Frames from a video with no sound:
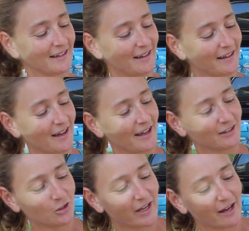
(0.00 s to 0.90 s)

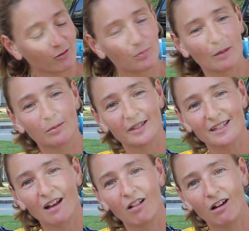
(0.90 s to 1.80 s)
And you can't probably
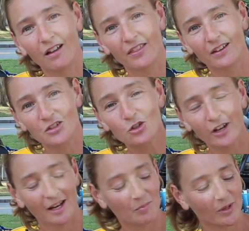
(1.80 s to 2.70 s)
tell on the
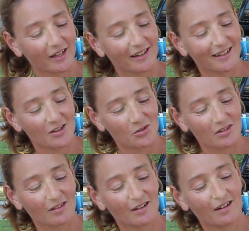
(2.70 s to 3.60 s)
screen, but it
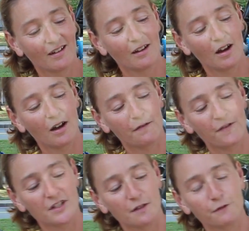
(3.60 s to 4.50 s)
is a
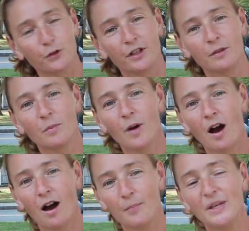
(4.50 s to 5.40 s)
fuzzy fruited
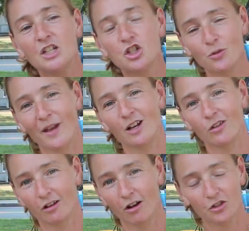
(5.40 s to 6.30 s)
peach
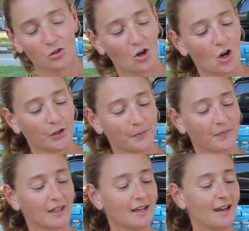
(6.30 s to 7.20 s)
tomato, they're also called.
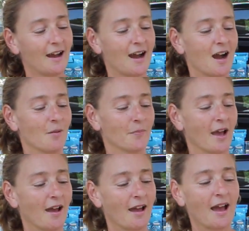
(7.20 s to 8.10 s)

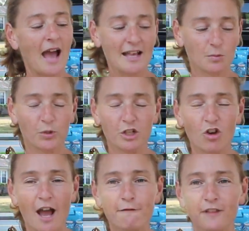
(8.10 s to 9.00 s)
Has a pretty dry